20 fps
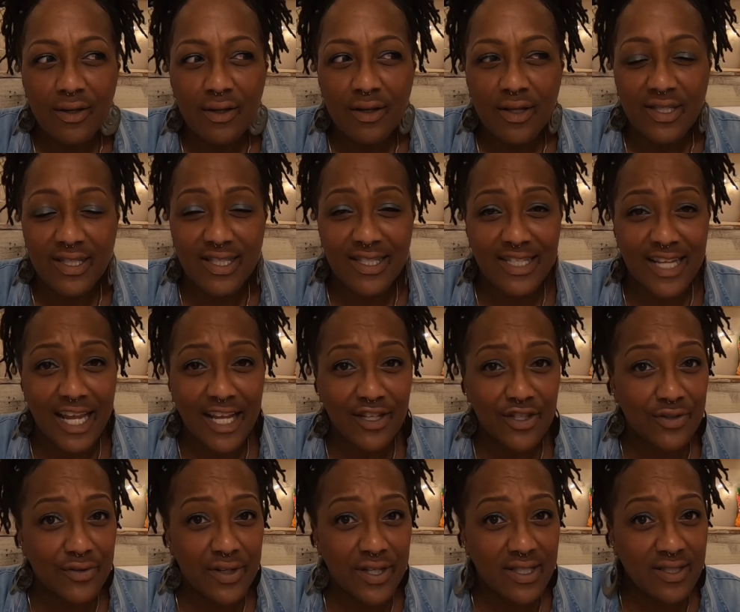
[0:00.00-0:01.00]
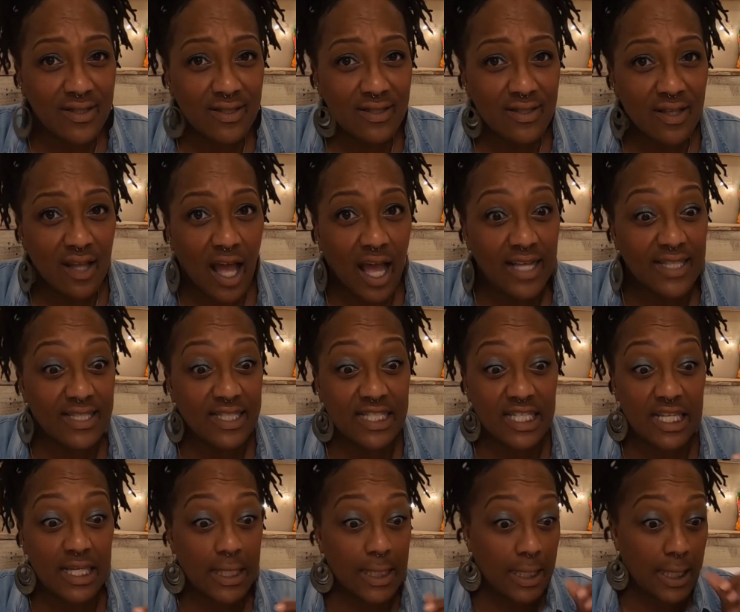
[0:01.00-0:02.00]
Is it dangerous? I
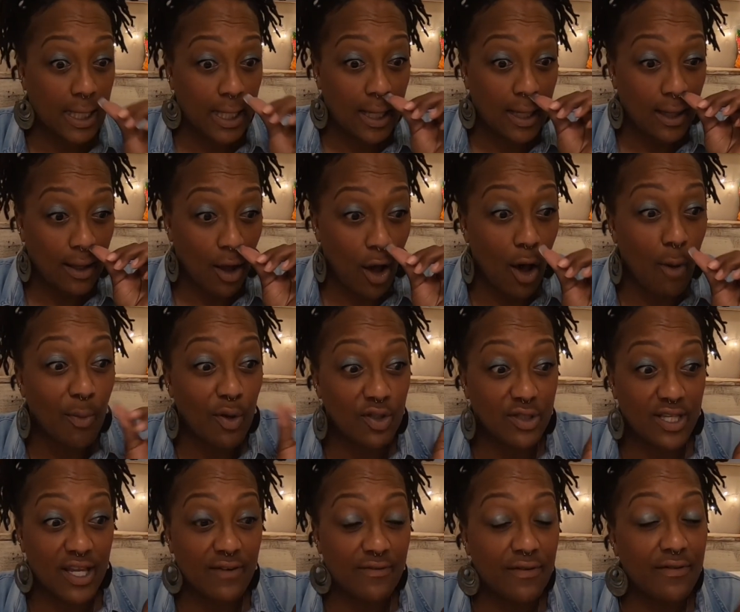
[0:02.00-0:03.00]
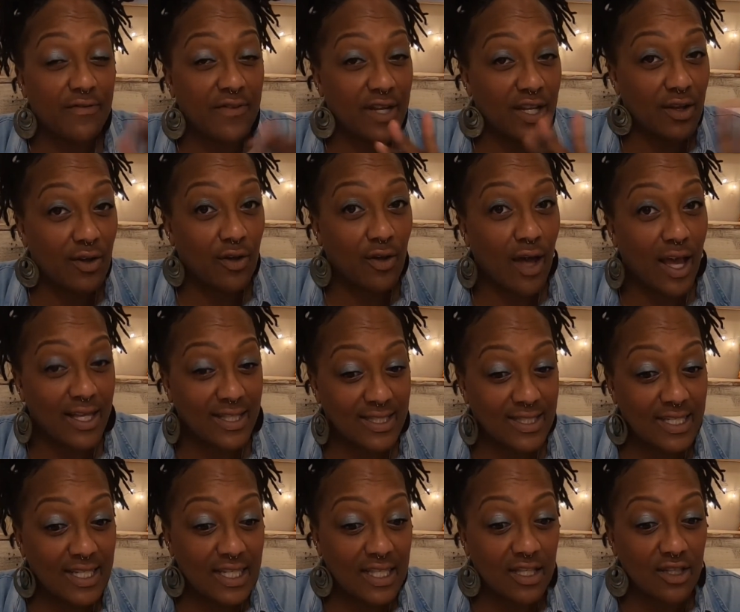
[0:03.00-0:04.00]
see almost every video I
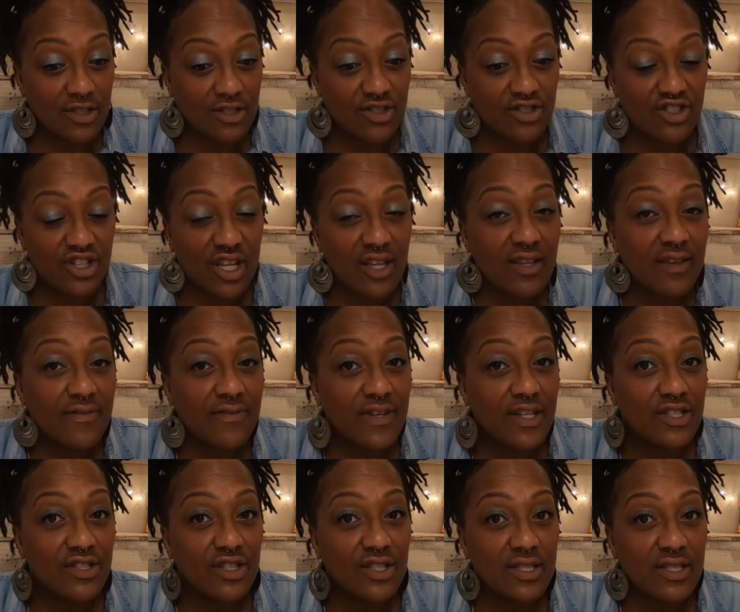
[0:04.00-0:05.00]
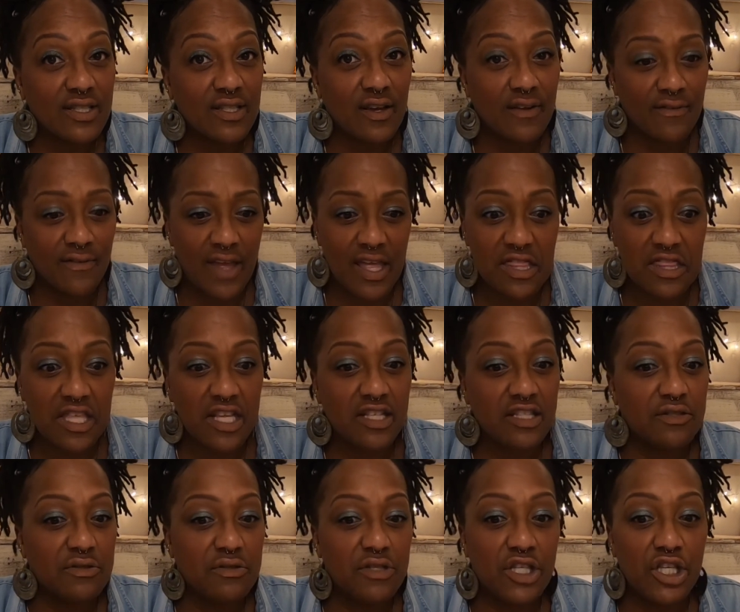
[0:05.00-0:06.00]
see, there's jellyfish and stuff, and
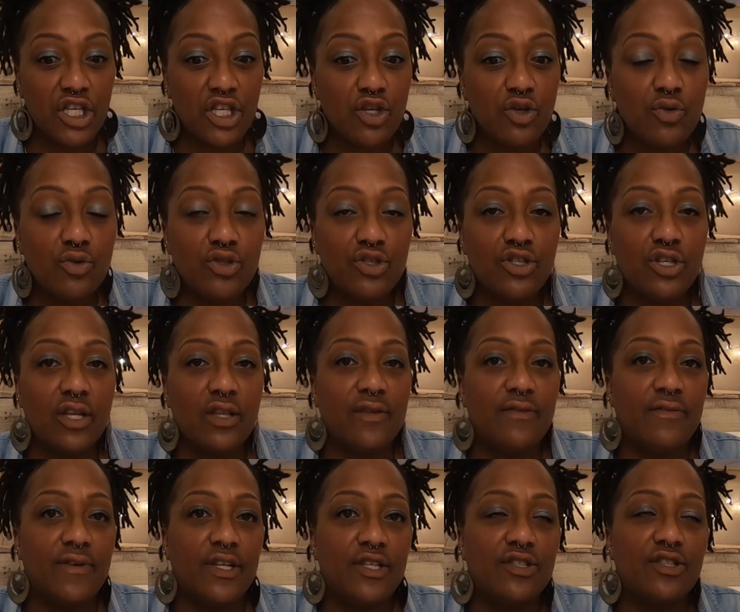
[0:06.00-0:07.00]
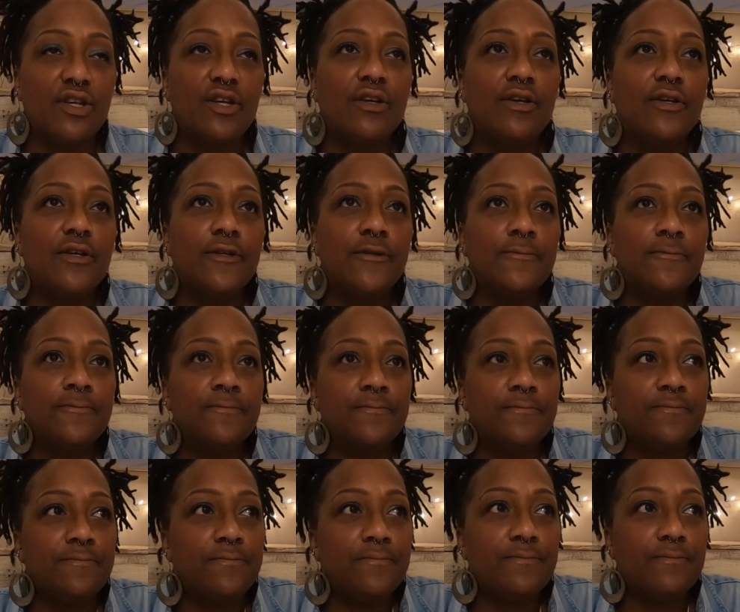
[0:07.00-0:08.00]
these huge jellyfish.
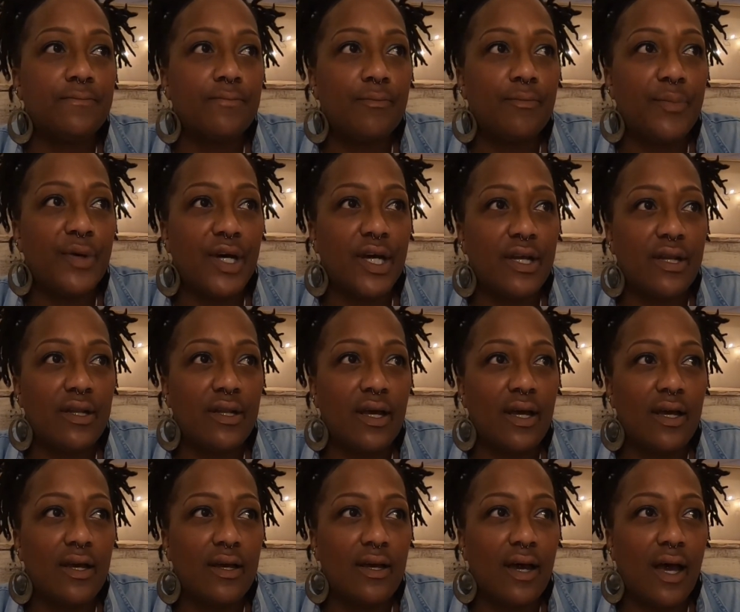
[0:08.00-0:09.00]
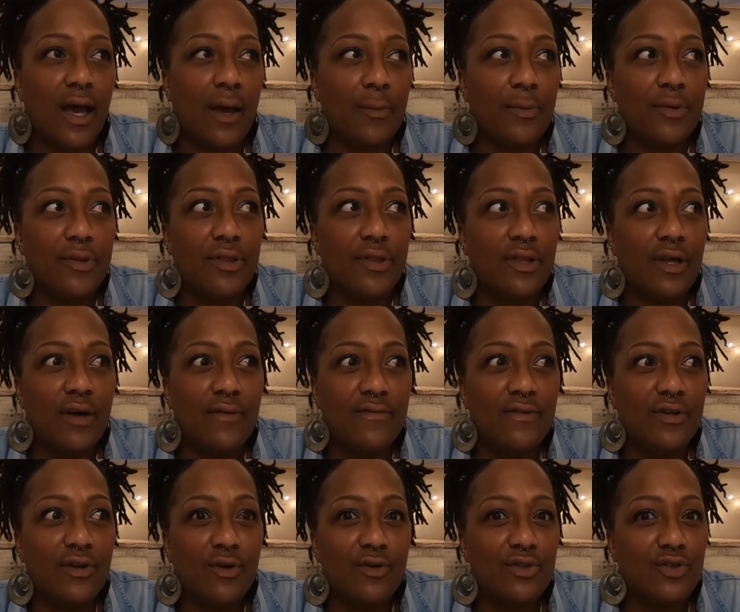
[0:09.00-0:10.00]
But I would love to
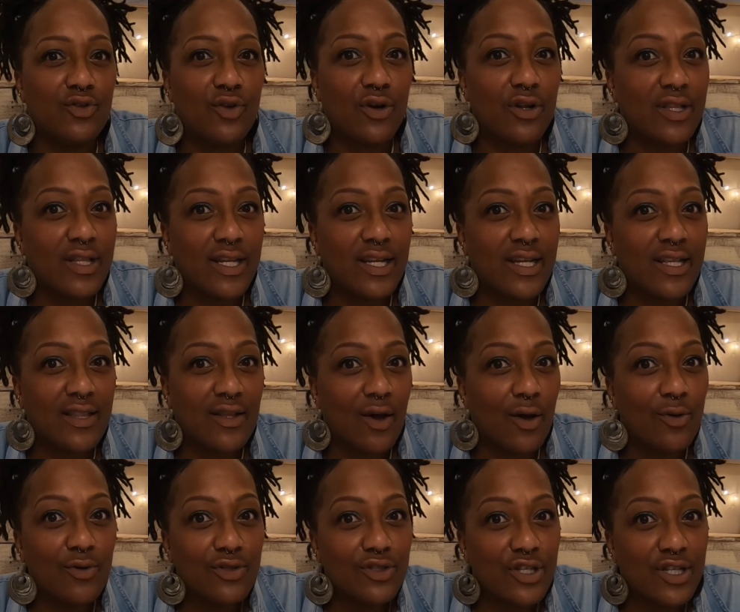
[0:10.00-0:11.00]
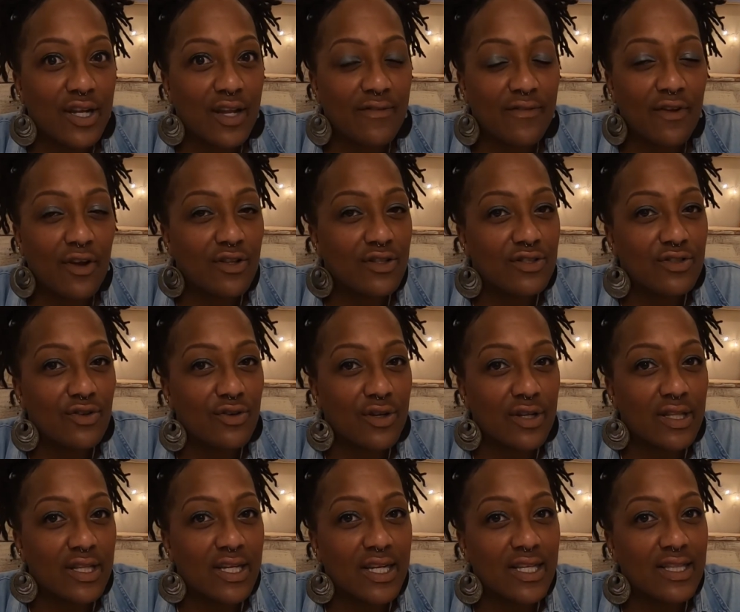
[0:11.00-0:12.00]
go snorkeling in the ocean. I've gone
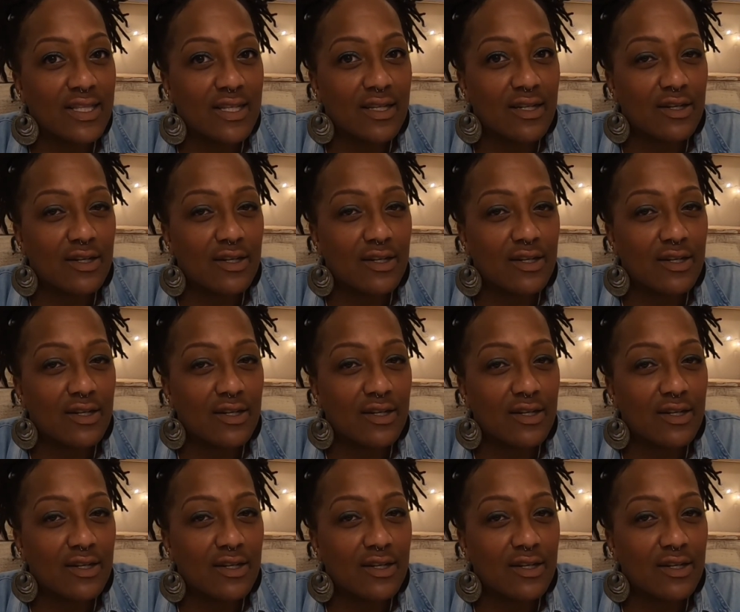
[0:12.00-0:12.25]
snorkeling